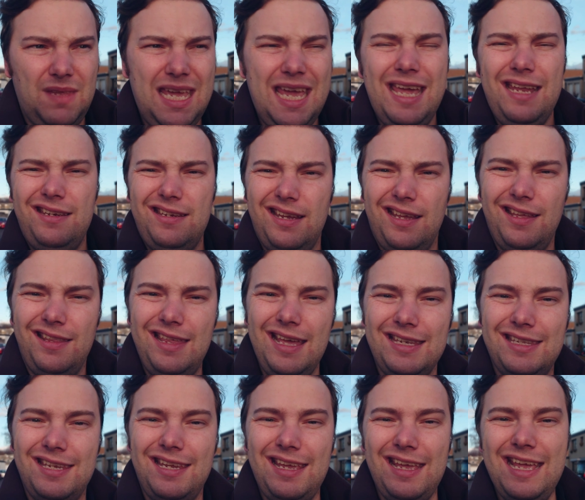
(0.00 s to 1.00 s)
kit
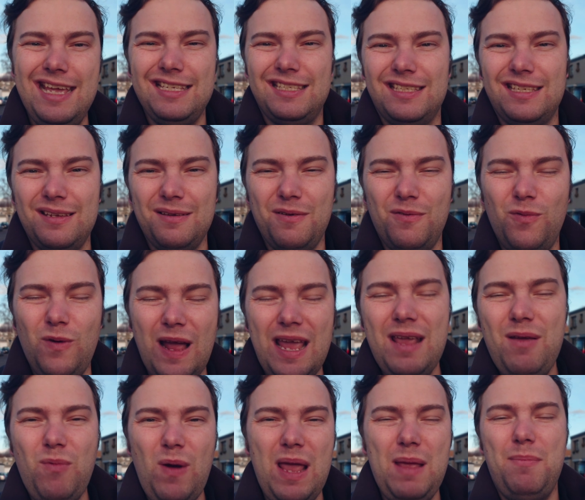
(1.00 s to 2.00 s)
that is
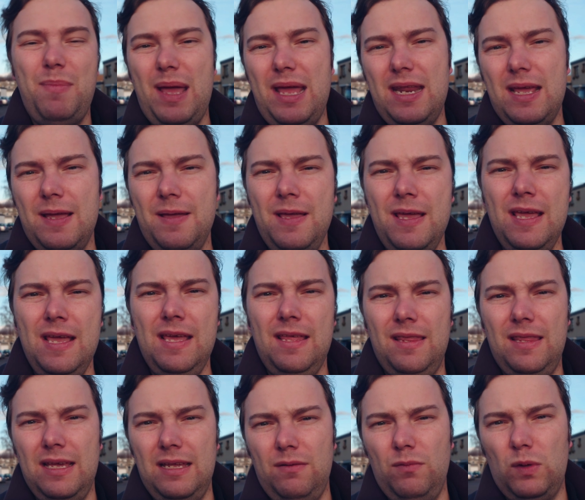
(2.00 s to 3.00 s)
way, way better
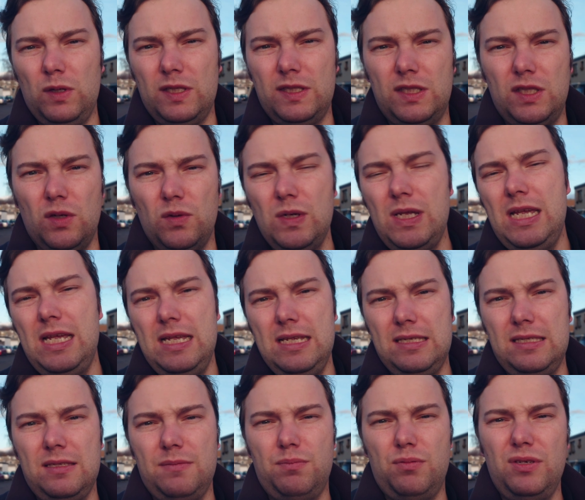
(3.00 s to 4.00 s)
than what Sony
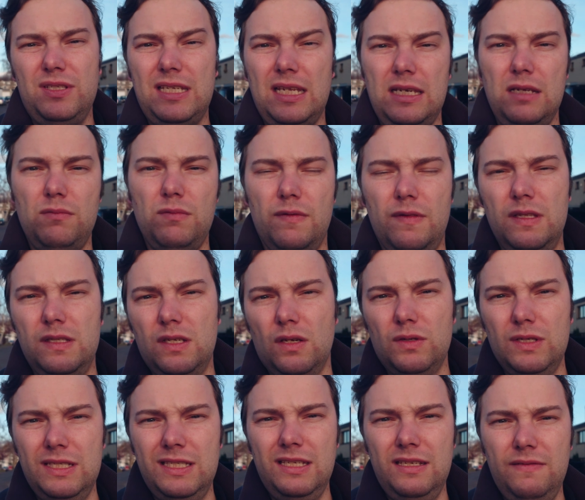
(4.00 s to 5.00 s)
is presenting with the
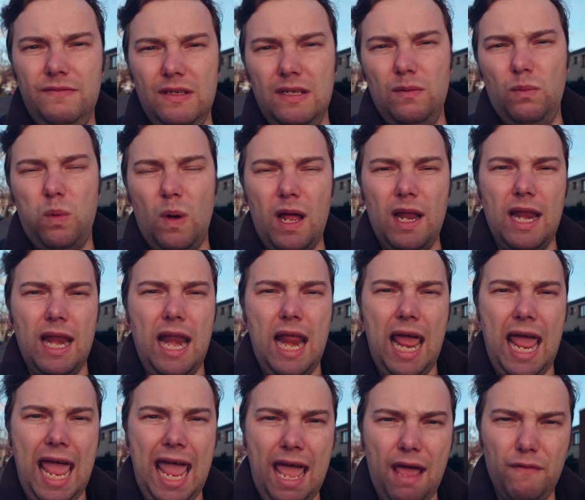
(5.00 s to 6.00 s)
Sony
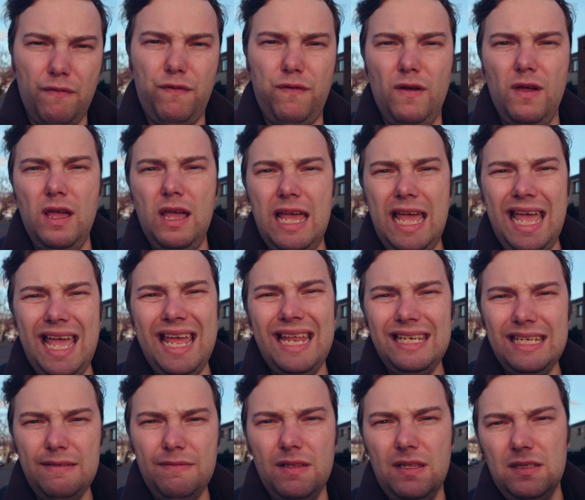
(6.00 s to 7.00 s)
ZV-1F
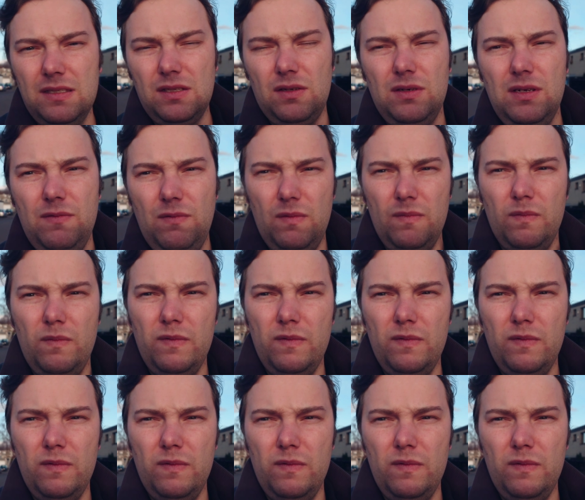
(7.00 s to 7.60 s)
and even the Sony